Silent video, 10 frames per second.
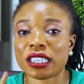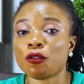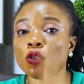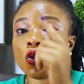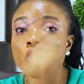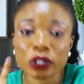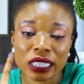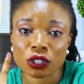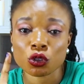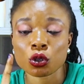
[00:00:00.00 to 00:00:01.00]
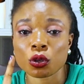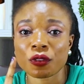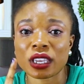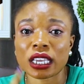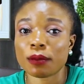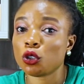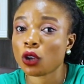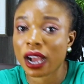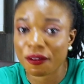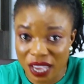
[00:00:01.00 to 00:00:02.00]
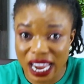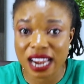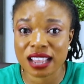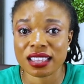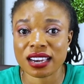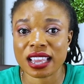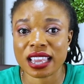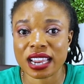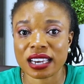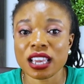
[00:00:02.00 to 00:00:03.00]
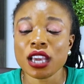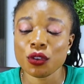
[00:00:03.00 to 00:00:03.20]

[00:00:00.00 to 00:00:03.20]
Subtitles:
If you lose that source of income, you don't have anything again.